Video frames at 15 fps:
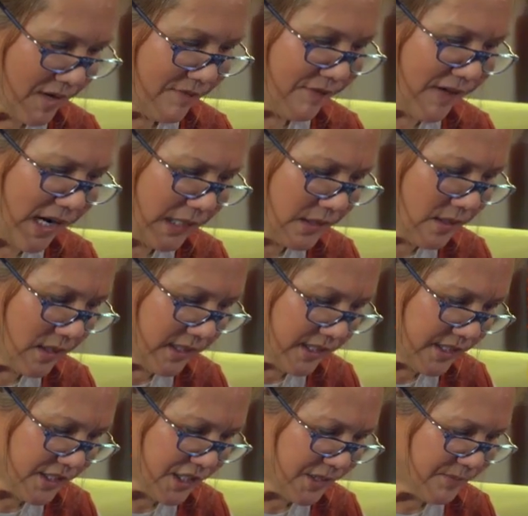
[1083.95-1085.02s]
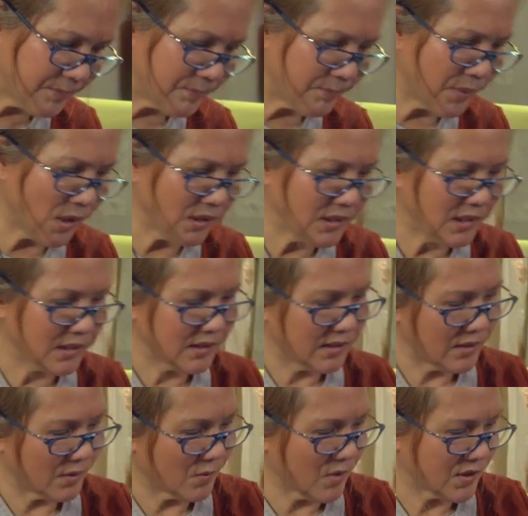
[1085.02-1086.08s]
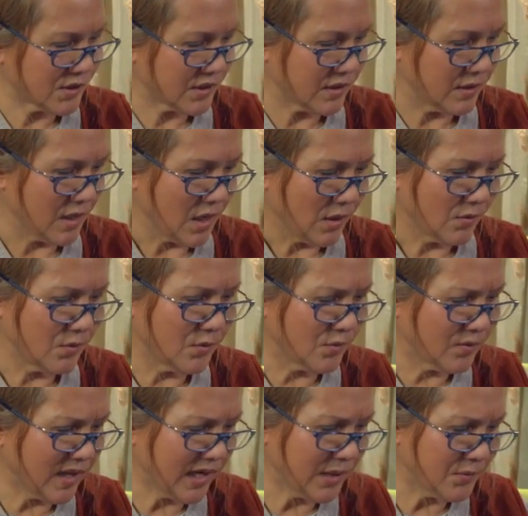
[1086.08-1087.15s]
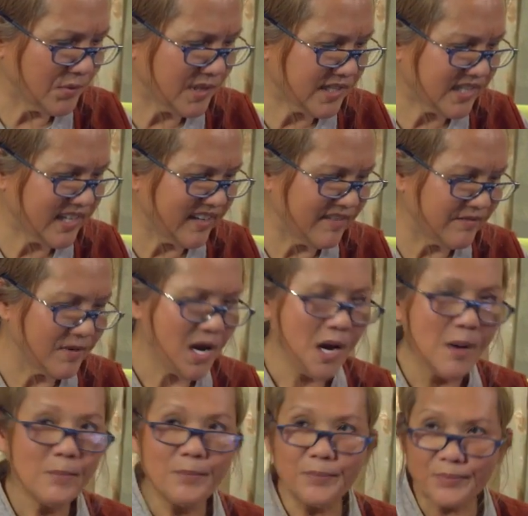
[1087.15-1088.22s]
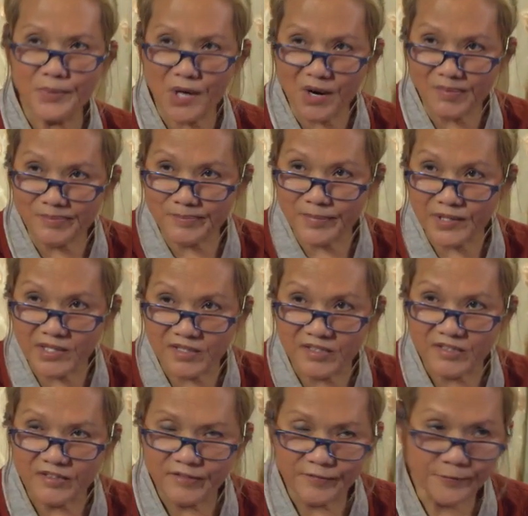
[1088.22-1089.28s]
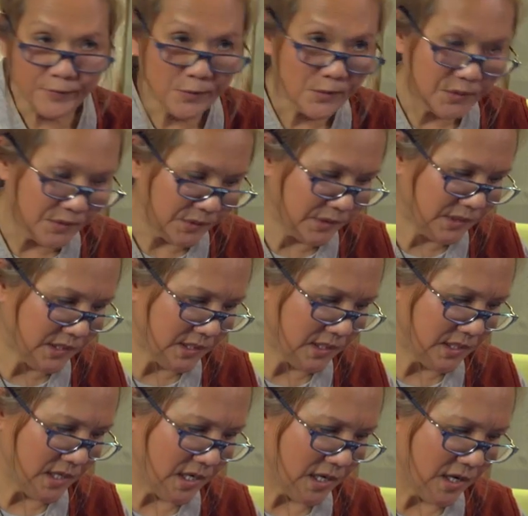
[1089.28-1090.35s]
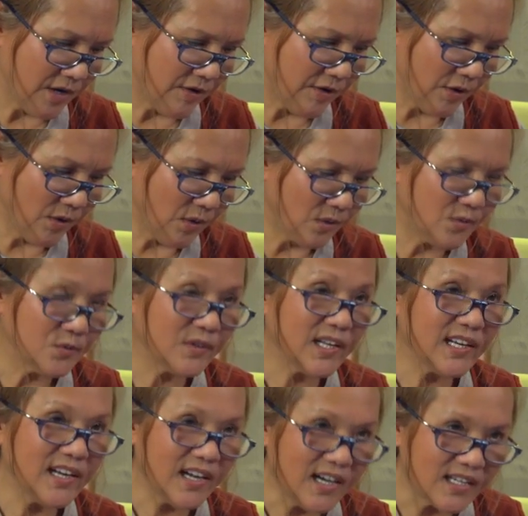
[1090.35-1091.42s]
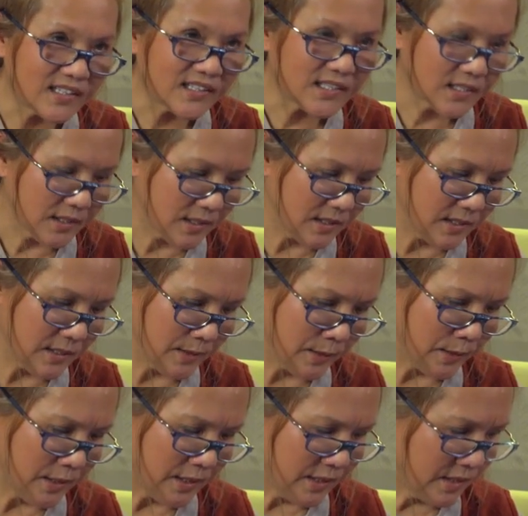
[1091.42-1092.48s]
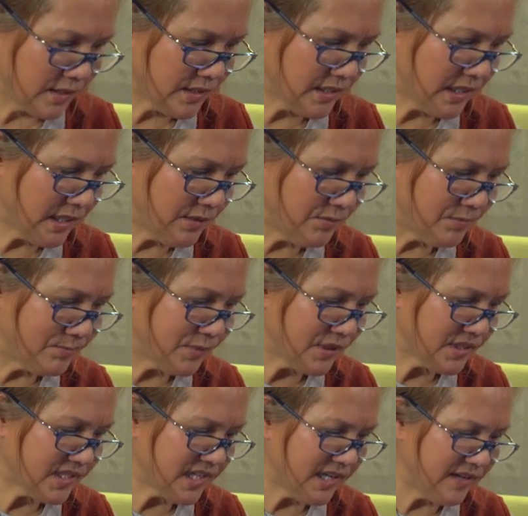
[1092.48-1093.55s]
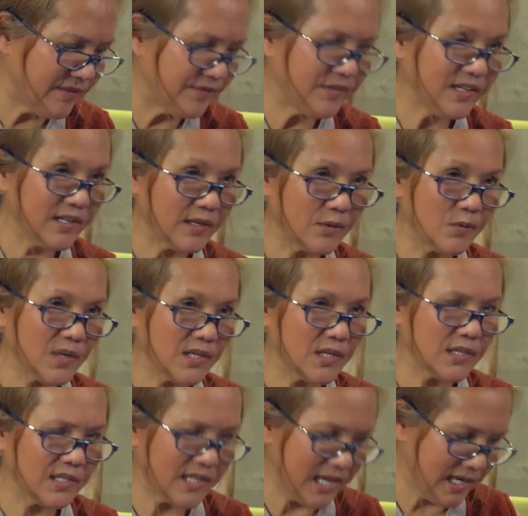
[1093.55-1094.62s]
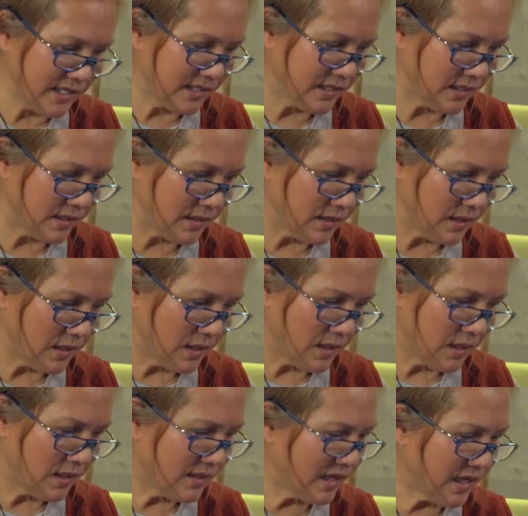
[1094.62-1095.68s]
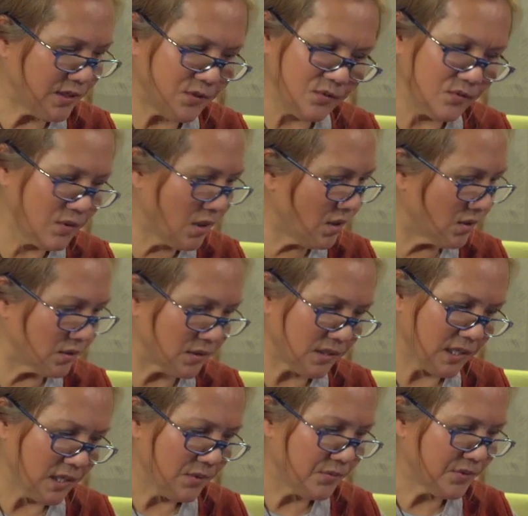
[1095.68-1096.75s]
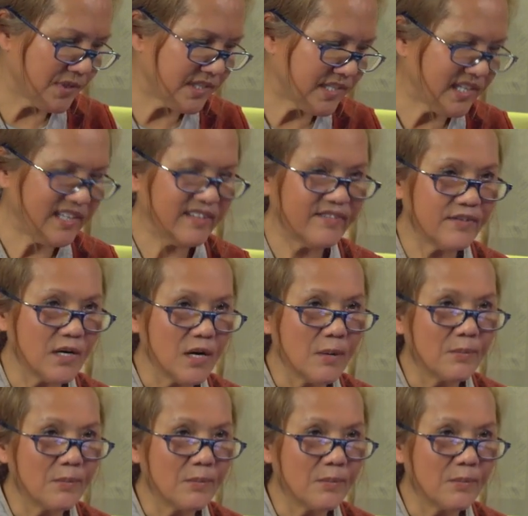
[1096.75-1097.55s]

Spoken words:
Finally, she pondered the question, do they receive proper food or do they not? She perceived the answer. They do not receive